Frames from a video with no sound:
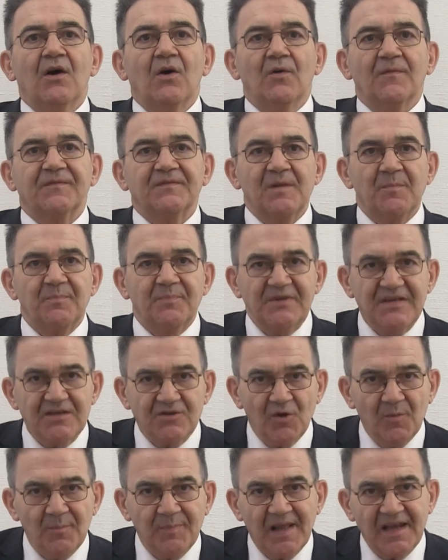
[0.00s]
of the
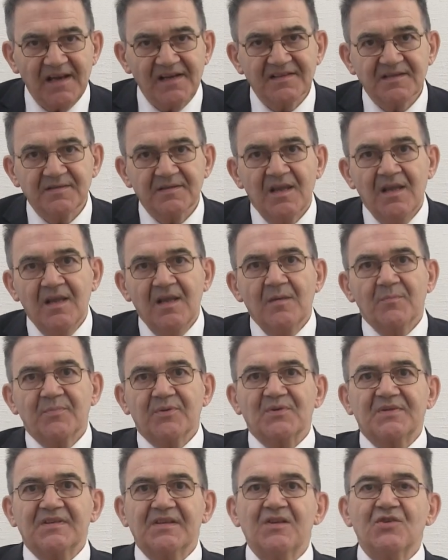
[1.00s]
pre-compliance
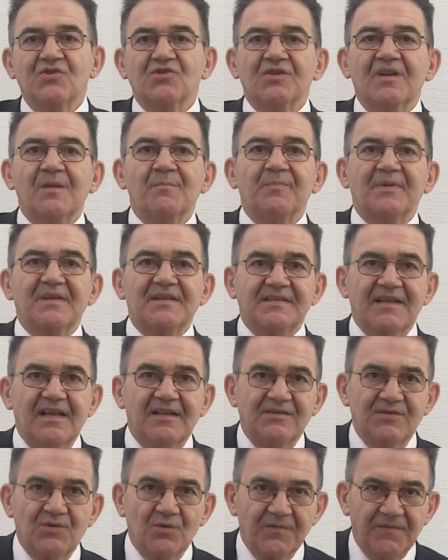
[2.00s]
procedure and
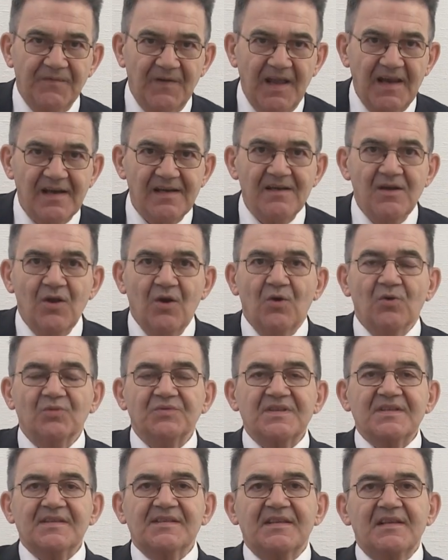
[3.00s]
present your file
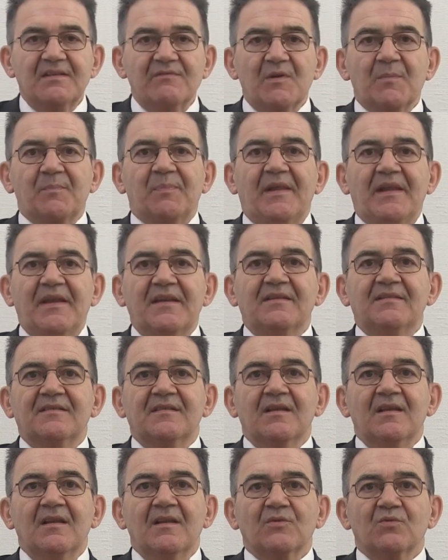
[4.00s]
on a silver
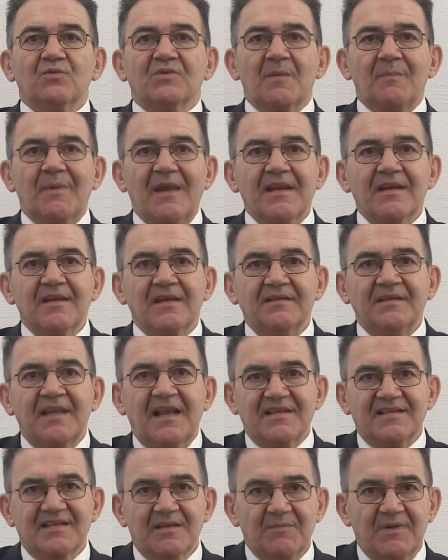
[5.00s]
plate to the bank
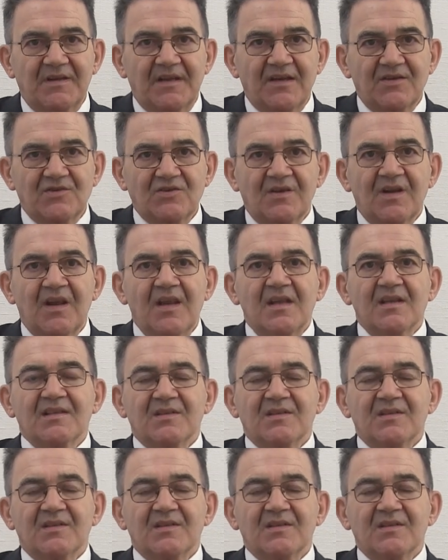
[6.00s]
and asset manager.